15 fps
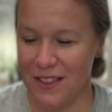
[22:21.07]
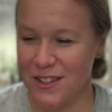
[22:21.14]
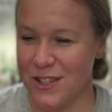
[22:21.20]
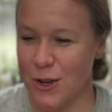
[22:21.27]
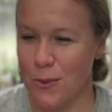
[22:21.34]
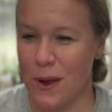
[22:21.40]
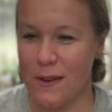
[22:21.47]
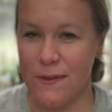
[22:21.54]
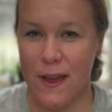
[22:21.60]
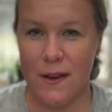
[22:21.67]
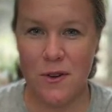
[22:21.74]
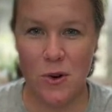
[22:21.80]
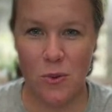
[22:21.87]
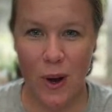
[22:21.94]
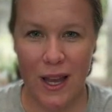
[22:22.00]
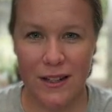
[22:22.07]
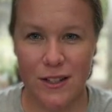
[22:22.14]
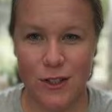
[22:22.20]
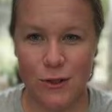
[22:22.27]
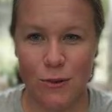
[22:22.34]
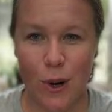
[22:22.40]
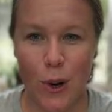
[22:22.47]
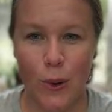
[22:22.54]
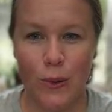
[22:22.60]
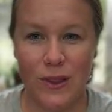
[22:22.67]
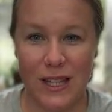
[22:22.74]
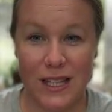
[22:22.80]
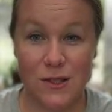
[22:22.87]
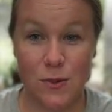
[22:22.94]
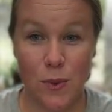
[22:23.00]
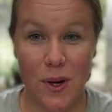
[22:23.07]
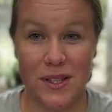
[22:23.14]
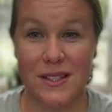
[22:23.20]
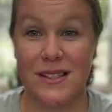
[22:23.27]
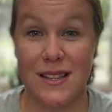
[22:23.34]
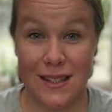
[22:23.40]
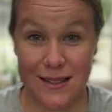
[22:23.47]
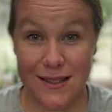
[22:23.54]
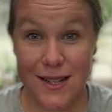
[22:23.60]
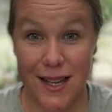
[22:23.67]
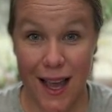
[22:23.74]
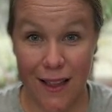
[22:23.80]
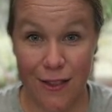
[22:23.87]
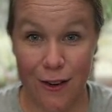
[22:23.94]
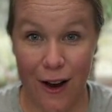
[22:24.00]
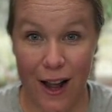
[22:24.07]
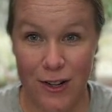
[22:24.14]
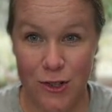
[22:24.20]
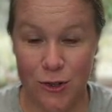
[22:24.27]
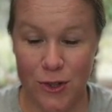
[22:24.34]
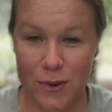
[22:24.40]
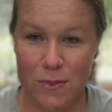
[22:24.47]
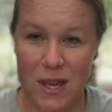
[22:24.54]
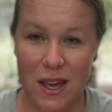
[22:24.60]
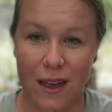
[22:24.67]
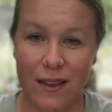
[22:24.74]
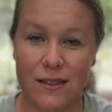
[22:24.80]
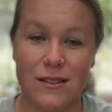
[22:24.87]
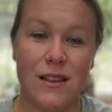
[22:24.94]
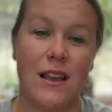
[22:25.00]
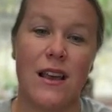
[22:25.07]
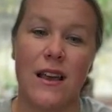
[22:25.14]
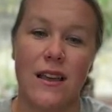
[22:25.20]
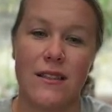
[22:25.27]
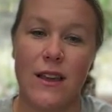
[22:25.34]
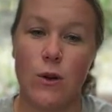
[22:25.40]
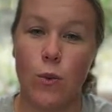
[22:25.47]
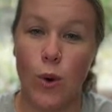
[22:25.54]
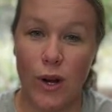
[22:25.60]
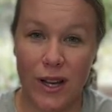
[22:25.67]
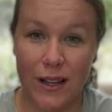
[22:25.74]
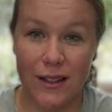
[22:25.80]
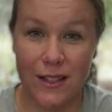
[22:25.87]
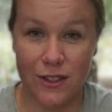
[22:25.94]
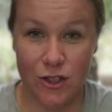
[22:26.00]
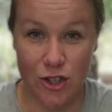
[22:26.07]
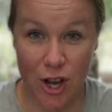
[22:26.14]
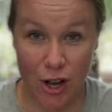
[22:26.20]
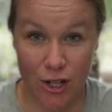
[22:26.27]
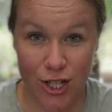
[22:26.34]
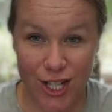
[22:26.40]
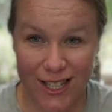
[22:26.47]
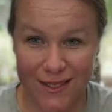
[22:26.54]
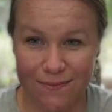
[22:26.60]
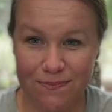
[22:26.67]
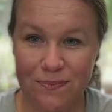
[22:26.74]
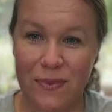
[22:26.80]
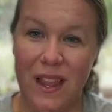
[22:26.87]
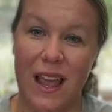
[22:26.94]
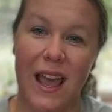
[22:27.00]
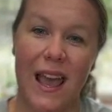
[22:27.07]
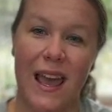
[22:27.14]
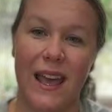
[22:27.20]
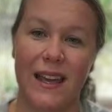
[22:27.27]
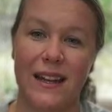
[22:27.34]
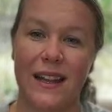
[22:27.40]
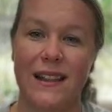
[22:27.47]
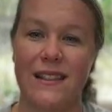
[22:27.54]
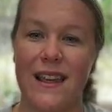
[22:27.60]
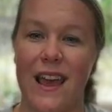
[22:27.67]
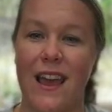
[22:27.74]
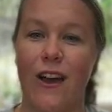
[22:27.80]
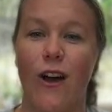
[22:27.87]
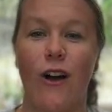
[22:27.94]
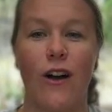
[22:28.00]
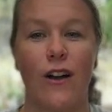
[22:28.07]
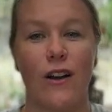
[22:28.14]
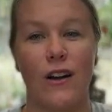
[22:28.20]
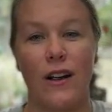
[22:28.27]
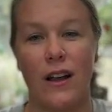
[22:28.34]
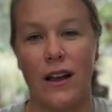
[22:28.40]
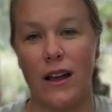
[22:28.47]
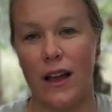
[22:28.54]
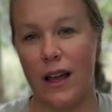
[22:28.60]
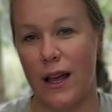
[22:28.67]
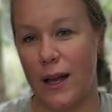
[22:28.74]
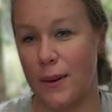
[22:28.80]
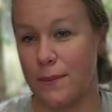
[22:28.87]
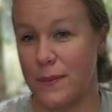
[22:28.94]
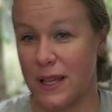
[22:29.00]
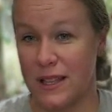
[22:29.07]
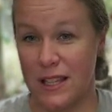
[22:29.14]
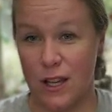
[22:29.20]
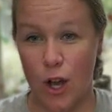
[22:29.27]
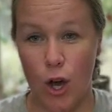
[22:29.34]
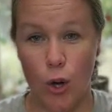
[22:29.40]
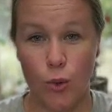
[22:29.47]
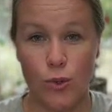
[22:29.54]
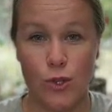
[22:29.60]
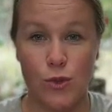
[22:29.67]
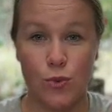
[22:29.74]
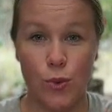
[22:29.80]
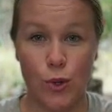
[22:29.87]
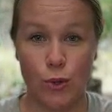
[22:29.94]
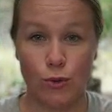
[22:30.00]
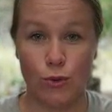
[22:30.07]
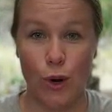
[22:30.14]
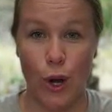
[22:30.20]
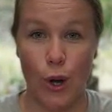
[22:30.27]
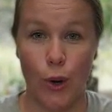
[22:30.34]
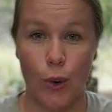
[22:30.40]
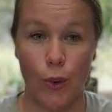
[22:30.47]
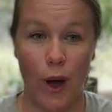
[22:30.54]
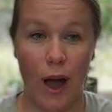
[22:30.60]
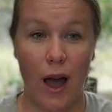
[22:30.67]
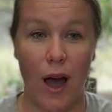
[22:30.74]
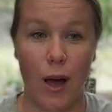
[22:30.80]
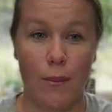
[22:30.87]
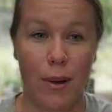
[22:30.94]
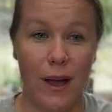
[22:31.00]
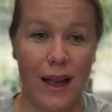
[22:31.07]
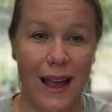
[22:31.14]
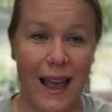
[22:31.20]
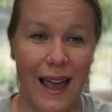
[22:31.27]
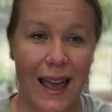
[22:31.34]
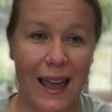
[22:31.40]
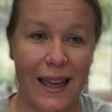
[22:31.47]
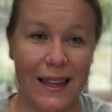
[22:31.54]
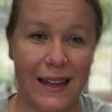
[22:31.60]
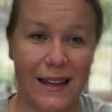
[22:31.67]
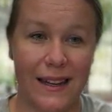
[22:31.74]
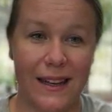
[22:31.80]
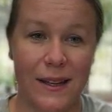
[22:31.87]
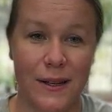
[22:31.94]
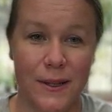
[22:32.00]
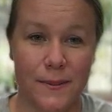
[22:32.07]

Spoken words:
So my favorite way to grow these ones is together, actually, because they work in conjunction, and they are like the oats will grow up and